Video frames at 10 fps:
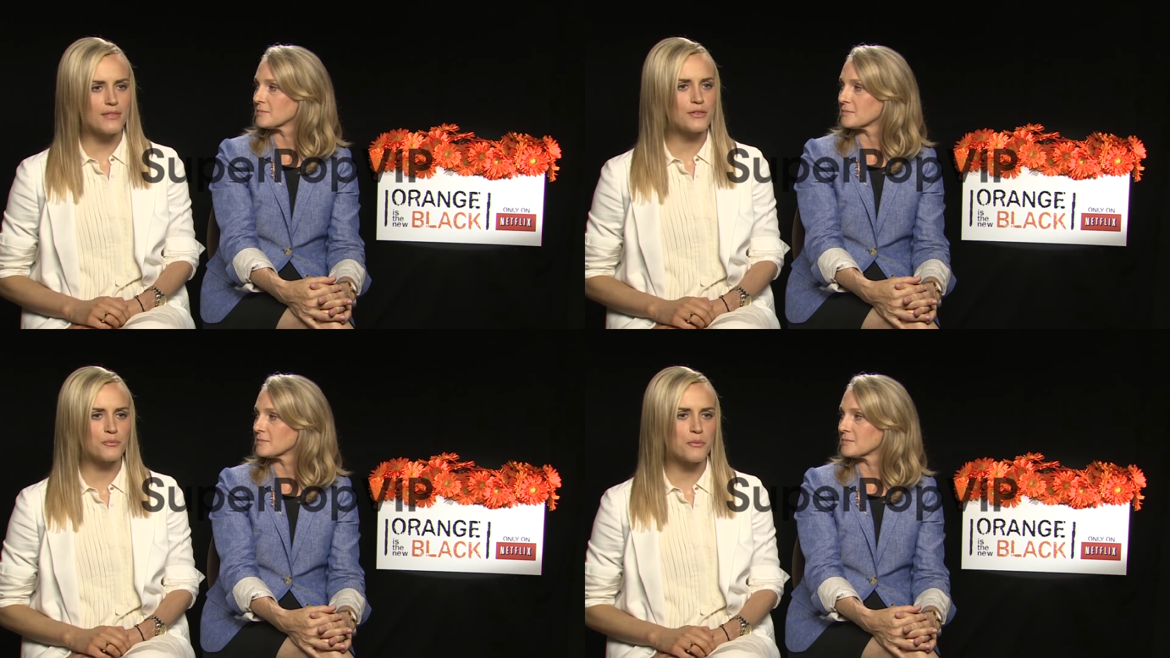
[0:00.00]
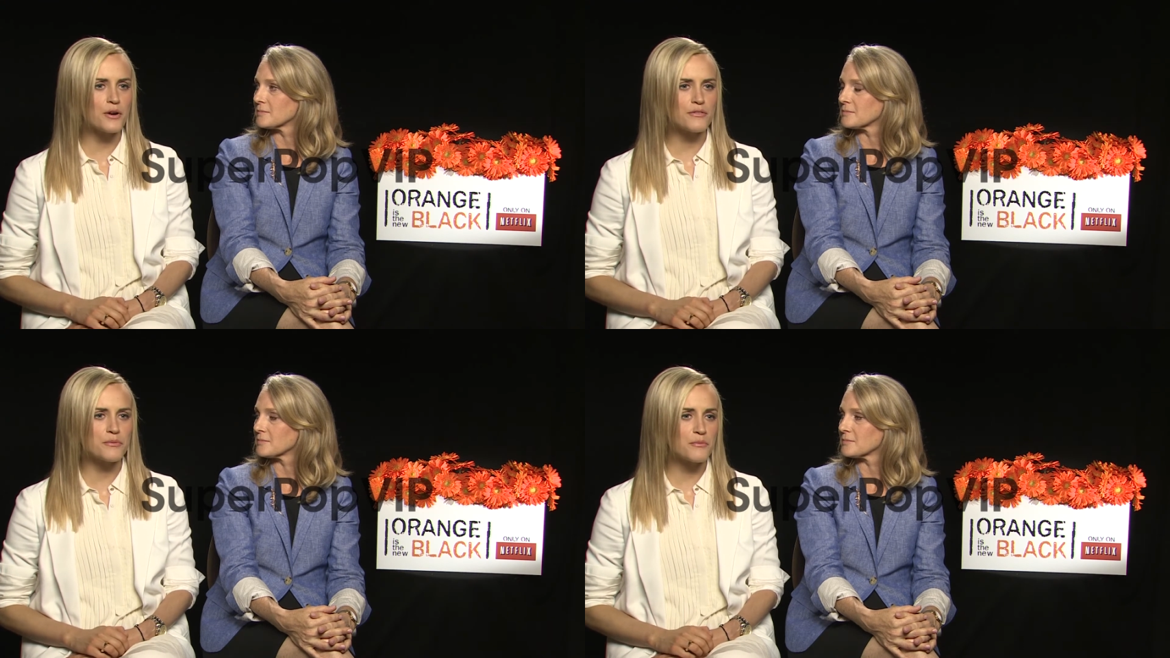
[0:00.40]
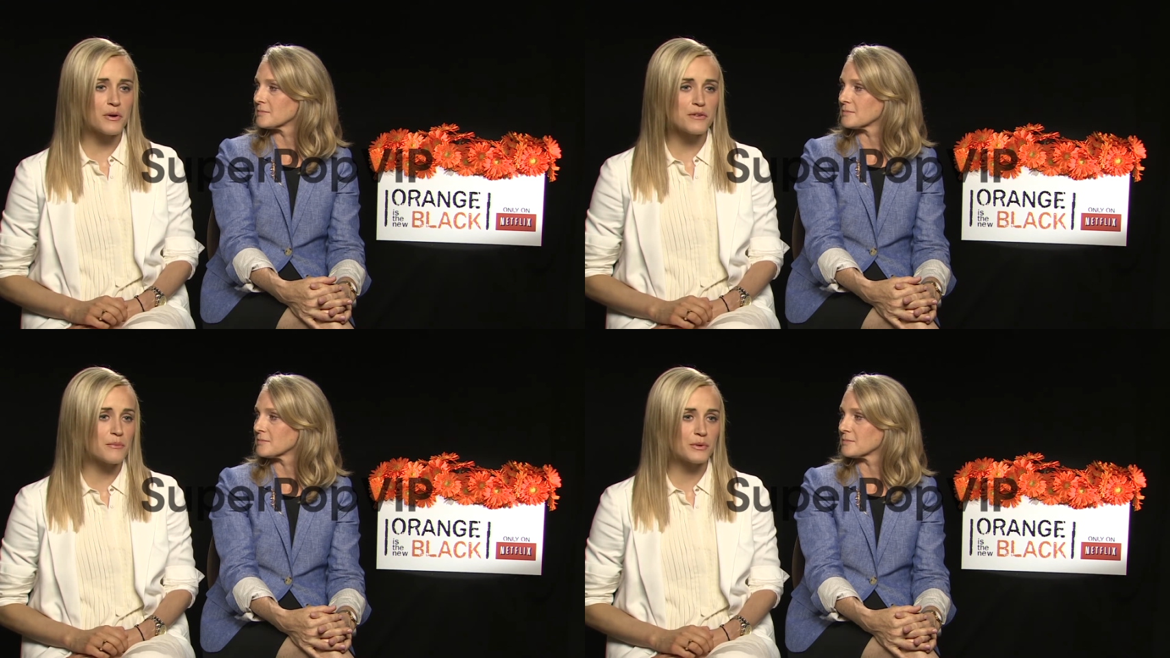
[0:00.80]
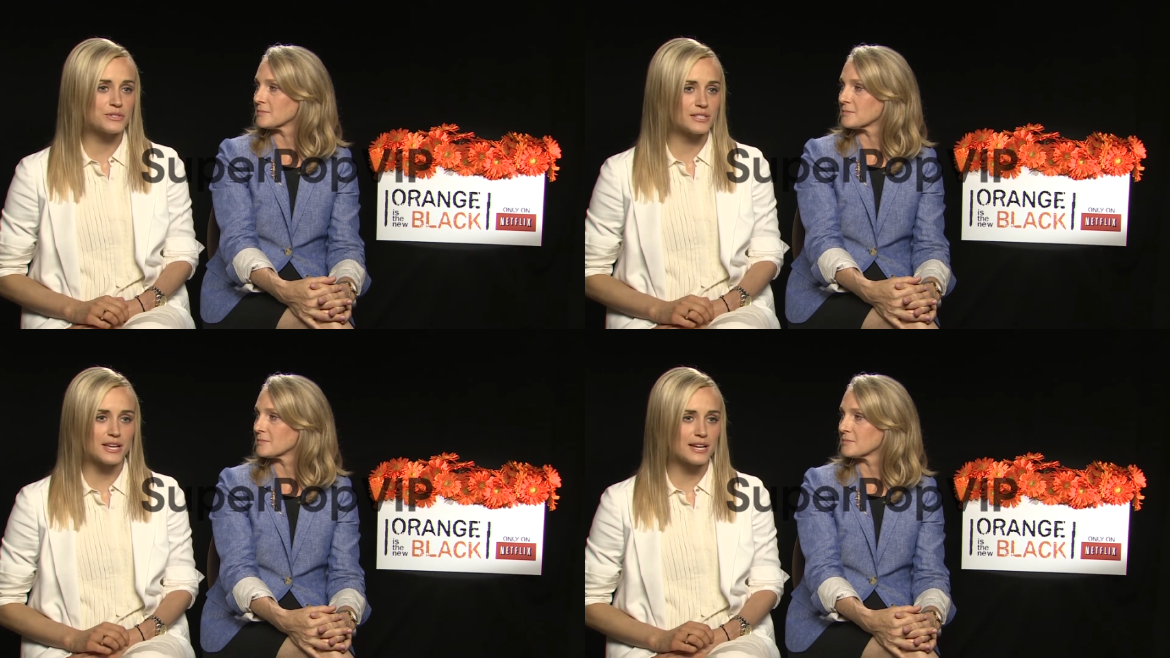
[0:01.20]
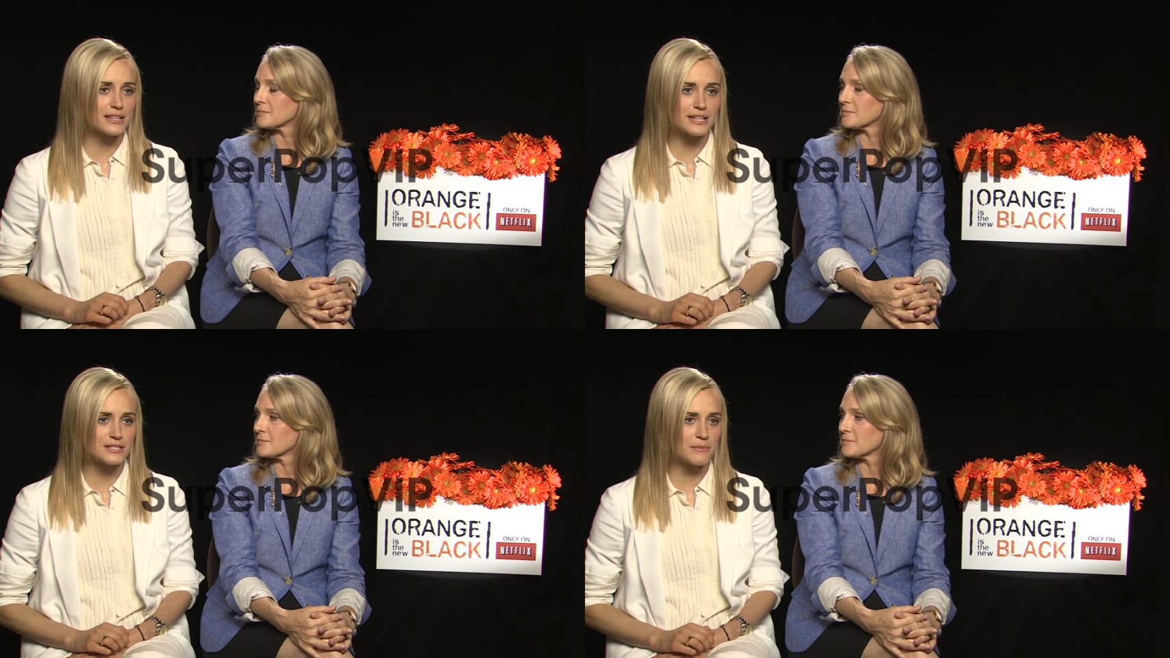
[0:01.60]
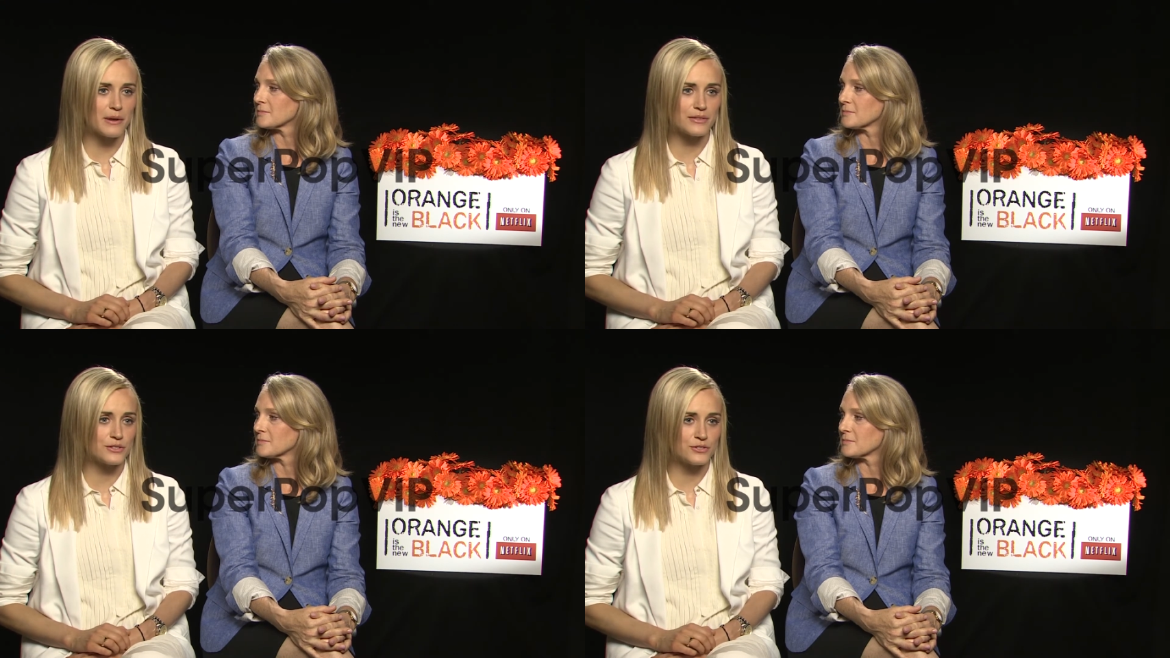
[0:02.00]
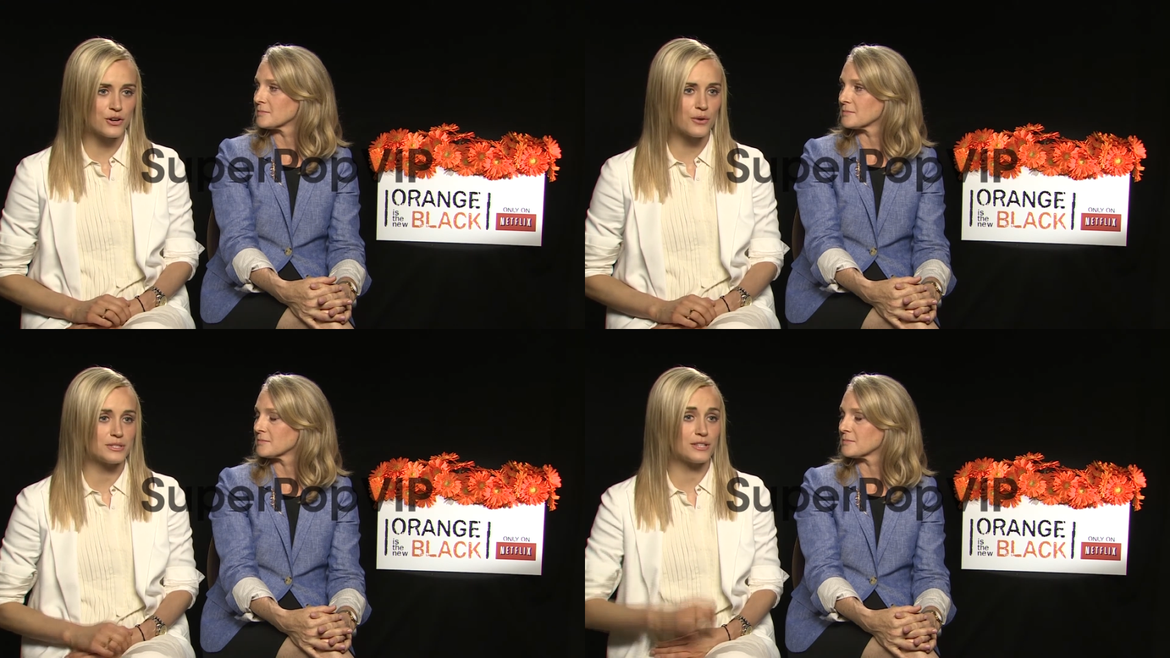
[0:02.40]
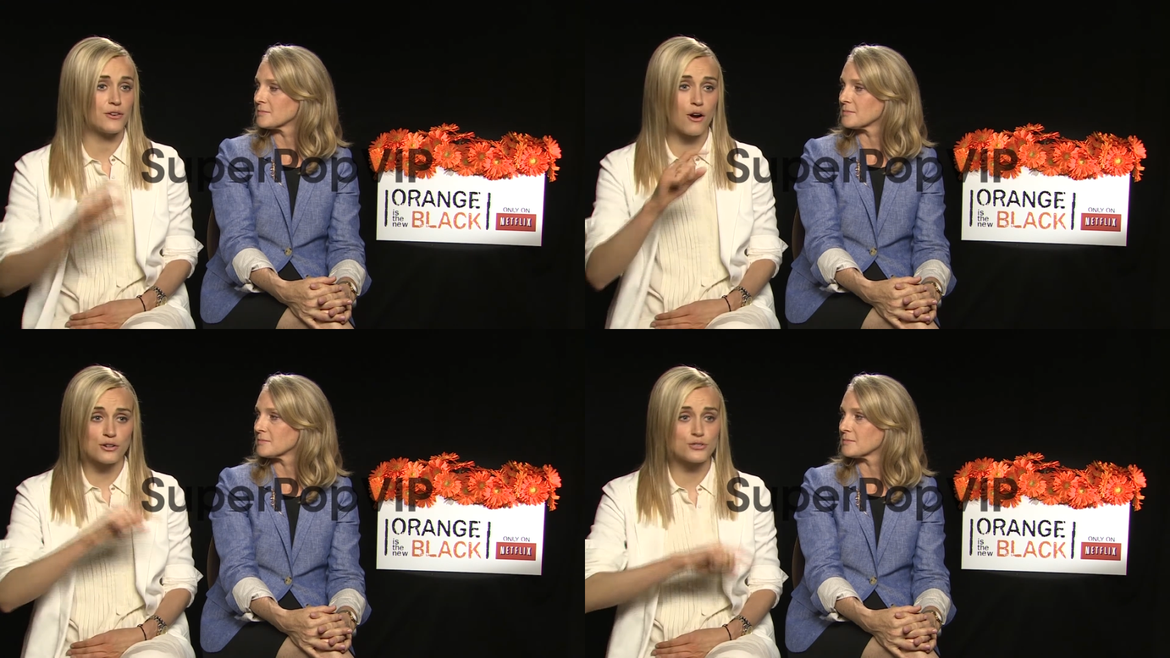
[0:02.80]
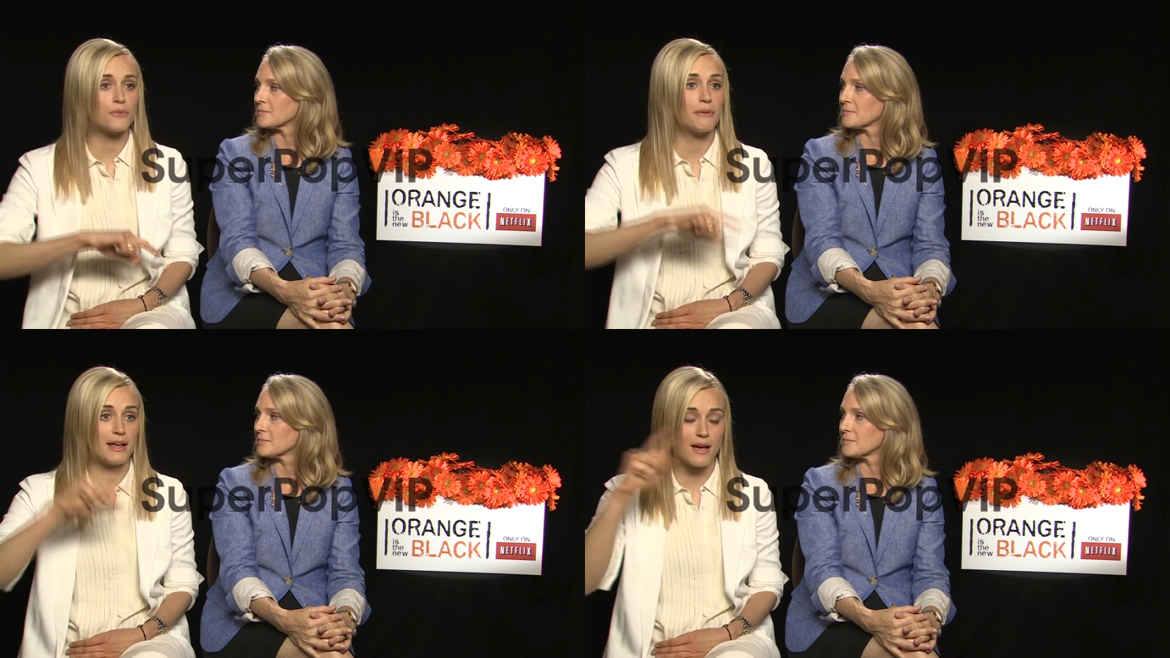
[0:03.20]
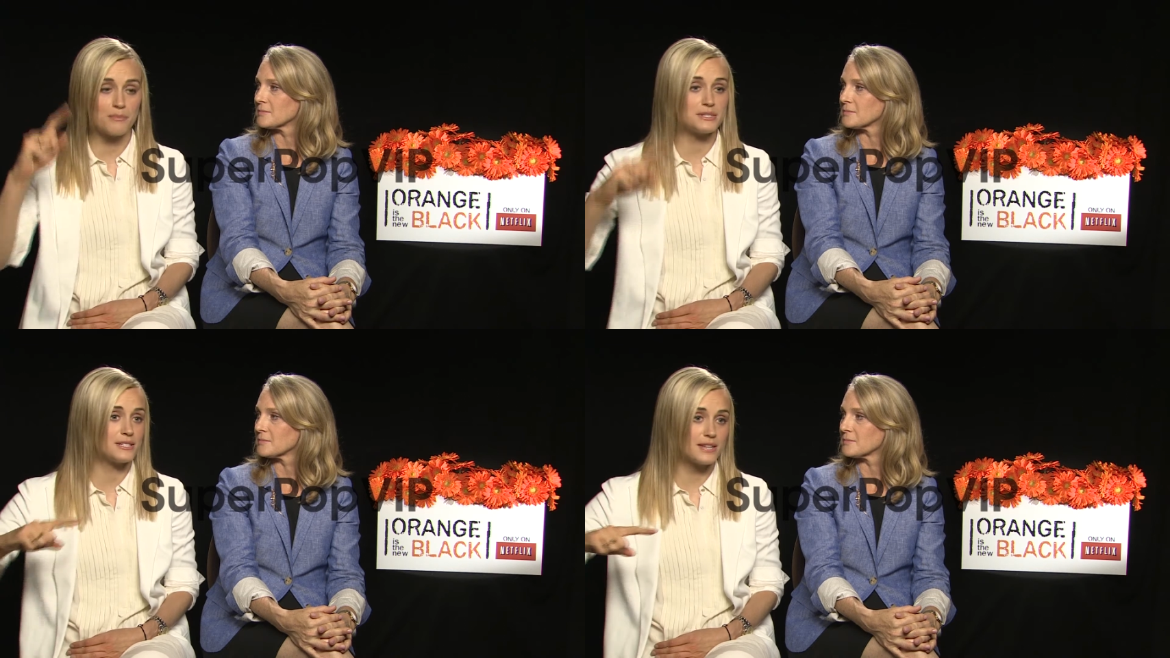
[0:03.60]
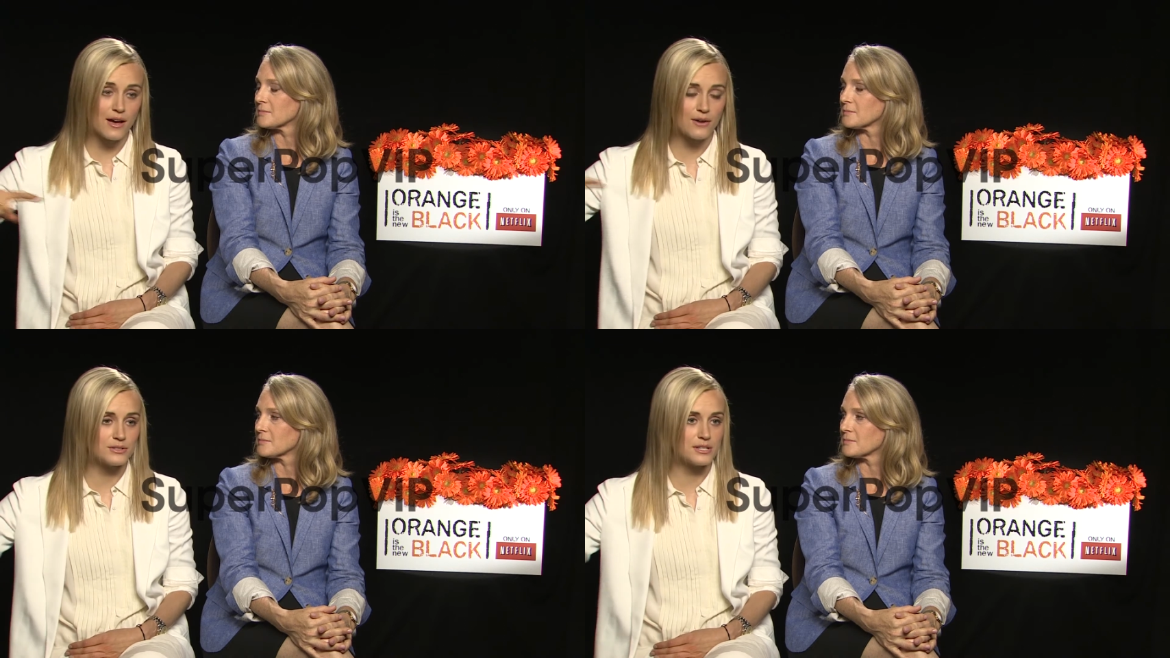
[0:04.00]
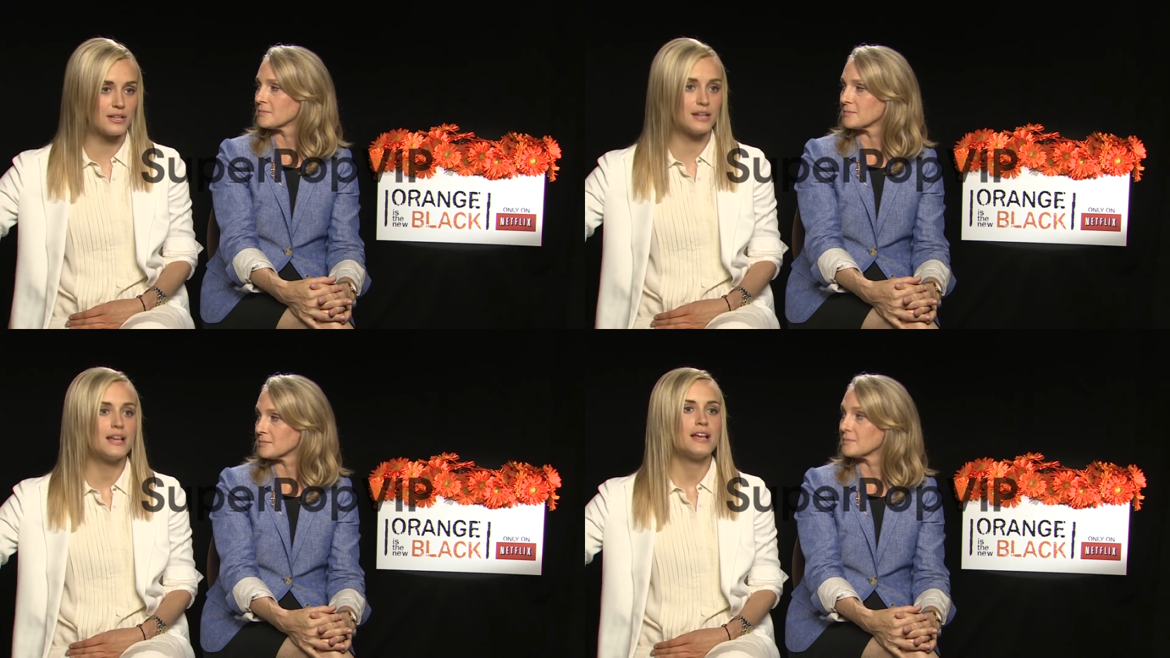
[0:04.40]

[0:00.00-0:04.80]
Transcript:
Speaker 1: The part of the, one of the most exciting things about this show is that there are so many ups and downs, and that